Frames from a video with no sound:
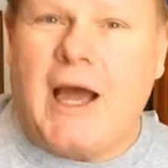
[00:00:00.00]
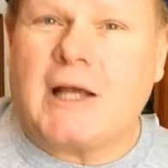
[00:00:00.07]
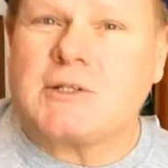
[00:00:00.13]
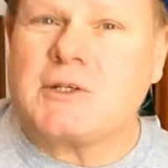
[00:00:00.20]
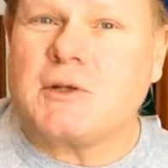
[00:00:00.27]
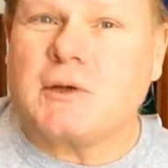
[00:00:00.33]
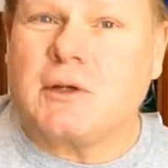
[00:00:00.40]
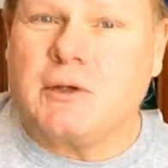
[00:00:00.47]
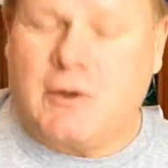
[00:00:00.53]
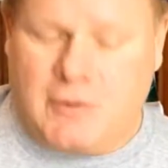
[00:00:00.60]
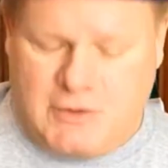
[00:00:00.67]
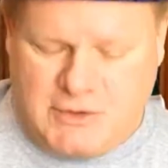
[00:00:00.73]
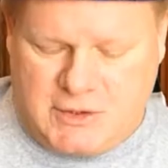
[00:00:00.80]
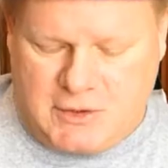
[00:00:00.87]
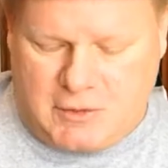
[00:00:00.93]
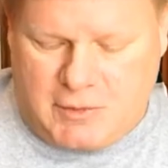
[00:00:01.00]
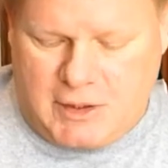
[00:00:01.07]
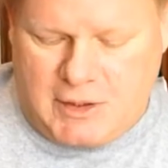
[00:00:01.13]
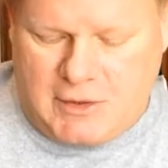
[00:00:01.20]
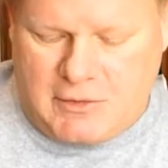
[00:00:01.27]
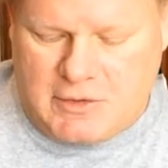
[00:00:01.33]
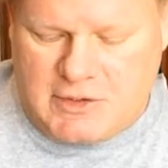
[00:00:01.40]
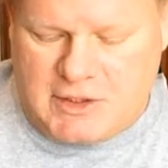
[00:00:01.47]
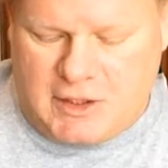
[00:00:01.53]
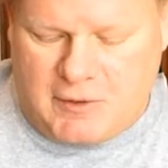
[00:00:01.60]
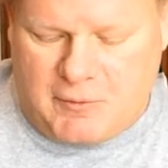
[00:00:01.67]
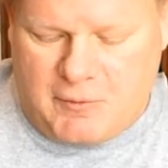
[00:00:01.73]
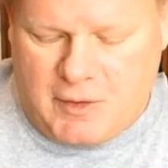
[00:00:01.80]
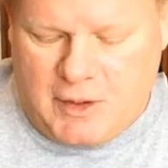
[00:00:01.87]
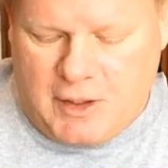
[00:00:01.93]
actually noticed it already
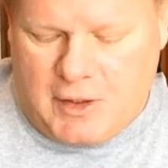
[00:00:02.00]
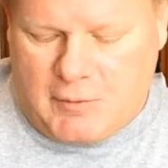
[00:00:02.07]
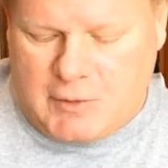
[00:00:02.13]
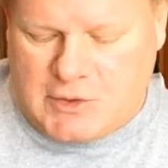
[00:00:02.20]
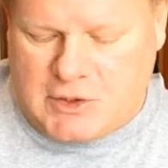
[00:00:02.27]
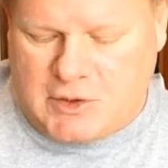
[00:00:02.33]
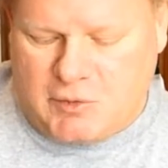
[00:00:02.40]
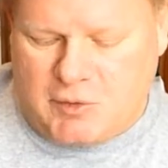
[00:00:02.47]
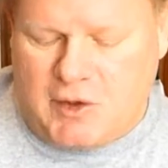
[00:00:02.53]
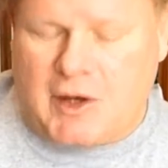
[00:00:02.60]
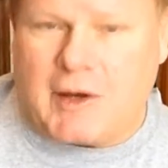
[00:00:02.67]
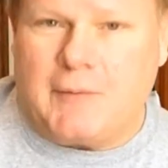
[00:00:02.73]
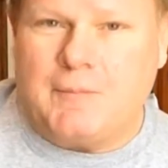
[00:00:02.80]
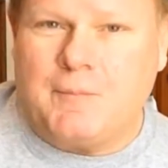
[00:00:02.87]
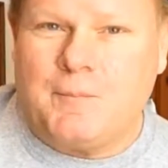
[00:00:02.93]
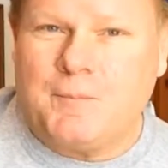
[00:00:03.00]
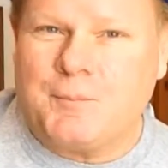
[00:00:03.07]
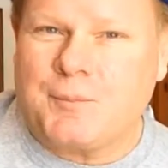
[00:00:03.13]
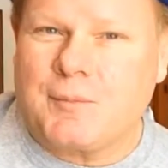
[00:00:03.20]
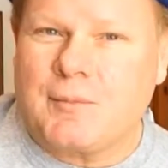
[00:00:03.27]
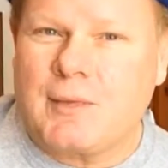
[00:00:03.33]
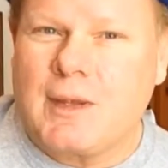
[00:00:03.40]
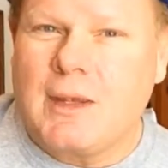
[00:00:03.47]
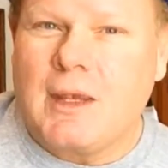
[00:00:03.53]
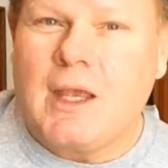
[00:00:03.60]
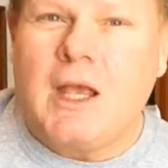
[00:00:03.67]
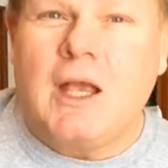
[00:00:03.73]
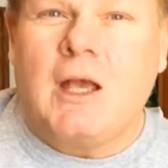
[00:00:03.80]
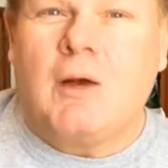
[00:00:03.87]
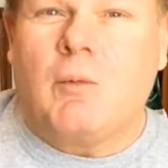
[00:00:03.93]
yourself, which is fine.
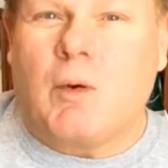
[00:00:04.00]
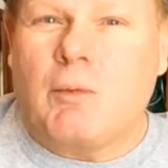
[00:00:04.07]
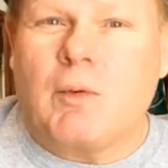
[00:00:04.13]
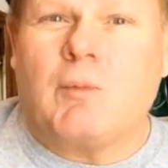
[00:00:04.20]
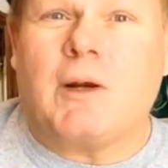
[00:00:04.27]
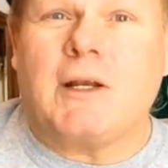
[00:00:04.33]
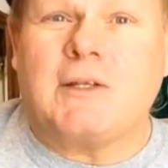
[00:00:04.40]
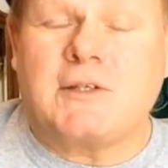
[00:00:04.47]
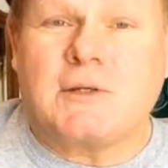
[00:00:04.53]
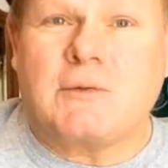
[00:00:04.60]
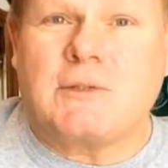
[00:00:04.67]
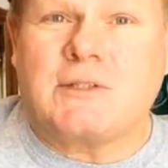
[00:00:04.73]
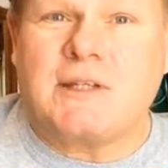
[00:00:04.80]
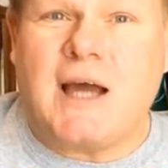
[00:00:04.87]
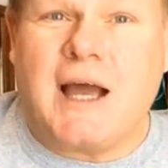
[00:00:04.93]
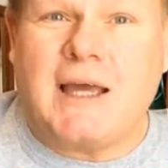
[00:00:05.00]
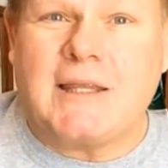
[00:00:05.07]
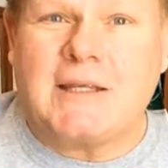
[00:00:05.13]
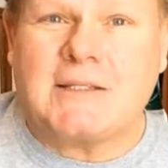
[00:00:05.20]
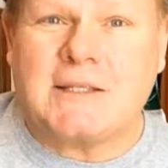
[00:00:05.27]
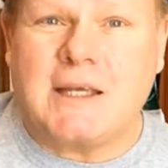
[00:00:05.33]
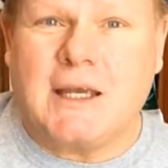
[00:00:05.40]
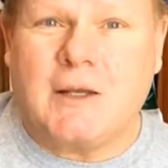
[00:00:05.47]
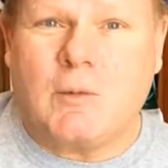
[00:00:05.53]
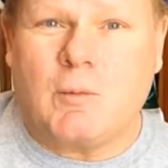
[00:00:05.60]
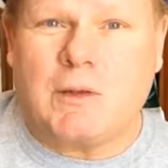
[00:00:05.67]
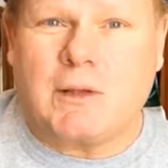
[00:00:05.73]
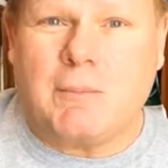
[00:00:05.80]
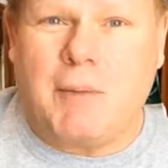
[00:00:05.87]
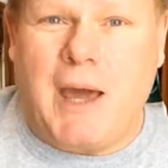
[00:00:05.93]
What we want to do is tie this
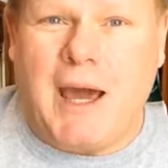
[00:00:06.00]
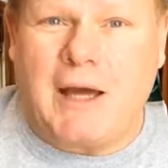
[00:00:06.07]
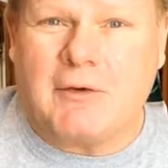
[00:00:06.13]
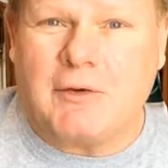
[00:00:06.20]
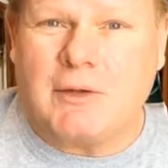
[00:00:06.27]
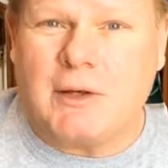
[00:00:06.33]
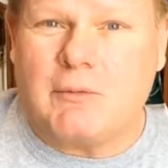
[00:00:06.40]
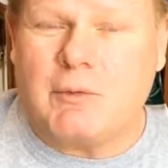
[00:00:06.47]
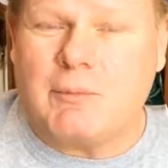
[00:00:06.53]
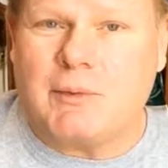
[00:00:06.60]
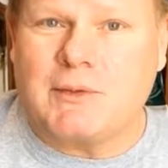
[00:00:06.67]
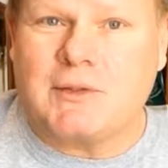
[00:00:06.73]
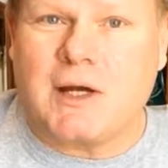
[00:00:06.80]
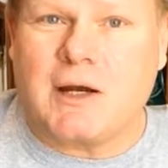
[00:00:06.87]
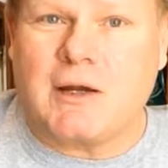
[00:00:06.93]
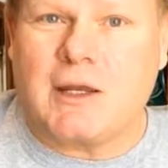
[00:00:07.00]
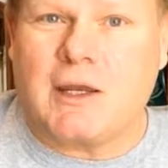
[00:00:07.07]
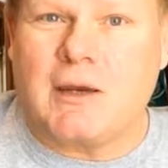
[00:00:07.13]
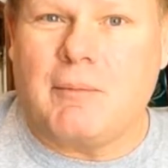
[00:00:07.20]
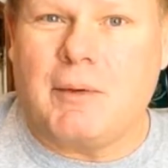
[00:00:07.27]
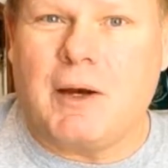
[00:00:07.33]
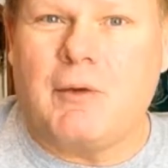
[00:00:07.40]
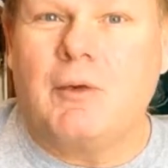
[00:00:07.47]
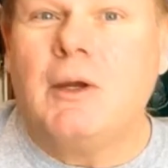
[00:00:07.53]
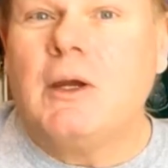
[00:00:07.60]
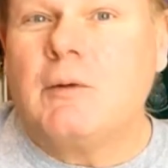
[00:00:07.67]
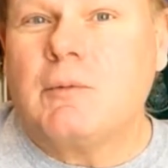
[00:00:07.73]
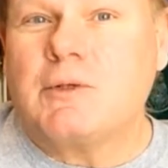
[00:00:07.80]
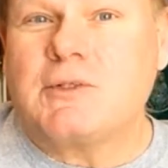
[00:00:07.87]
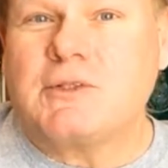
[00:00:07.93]
in with the pattern that we've been talking about,
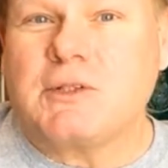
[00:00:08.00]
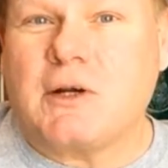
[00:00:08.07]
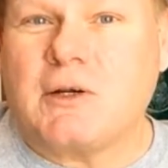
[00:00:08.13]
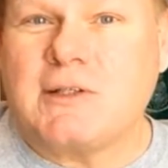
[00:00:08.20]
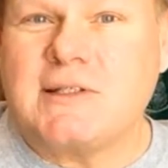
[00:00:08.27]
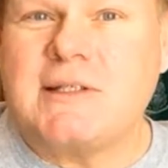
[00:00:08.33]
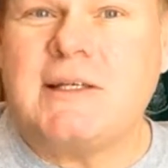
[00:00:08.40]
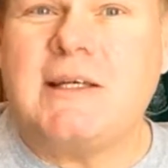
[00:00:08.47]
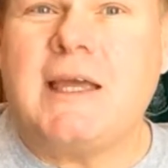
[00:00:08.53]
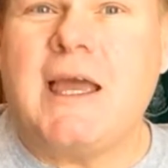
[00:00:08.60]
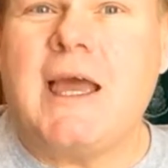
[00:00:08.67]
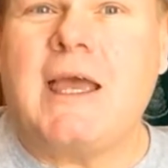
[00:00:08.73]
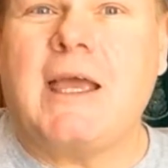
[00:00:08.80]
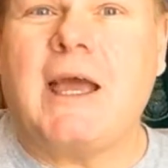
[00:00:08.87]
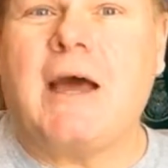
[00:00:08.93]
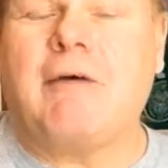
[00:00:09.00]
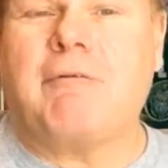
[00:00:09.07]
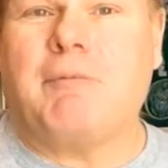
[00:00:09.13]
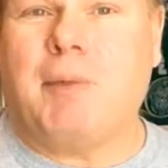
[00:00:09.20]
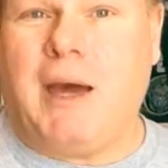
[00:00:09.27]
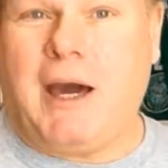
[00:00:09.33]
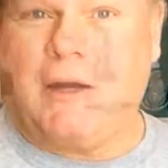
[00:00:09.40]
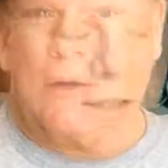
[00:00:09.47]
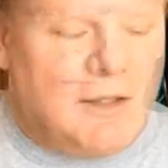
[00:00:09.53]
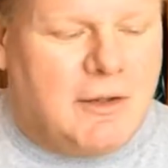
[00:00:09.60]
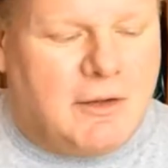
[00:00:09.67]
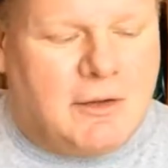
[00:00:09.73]
which is our D-A-F pattern.